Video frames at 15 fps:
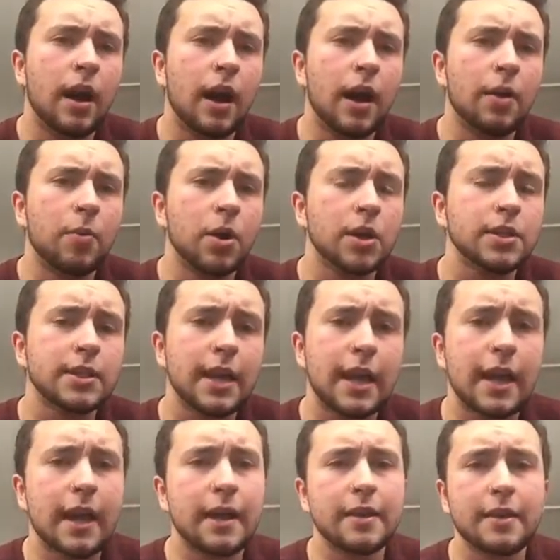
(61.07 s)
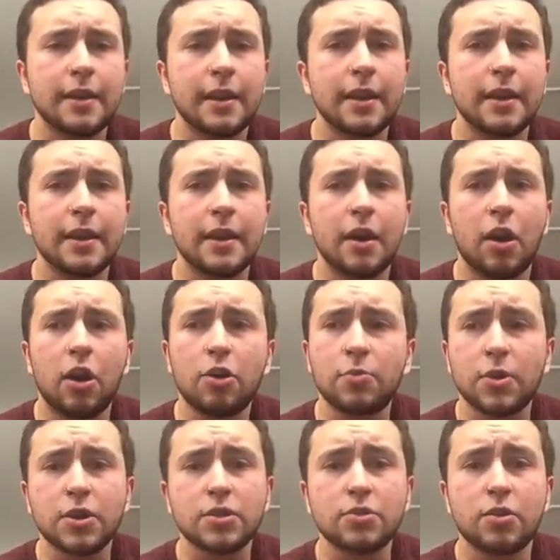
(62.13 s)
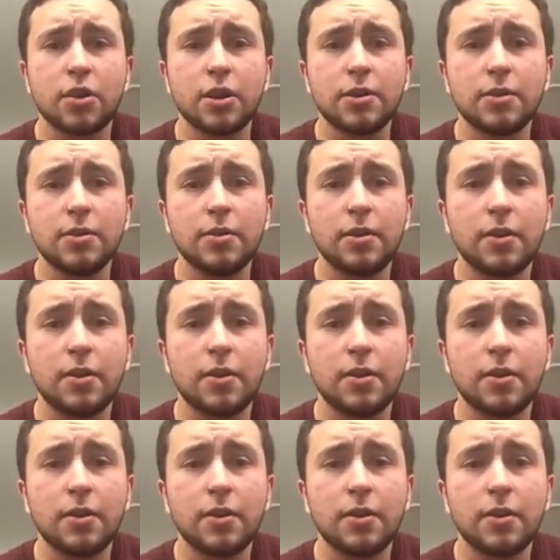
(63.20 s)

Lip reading: I worked at a hardware store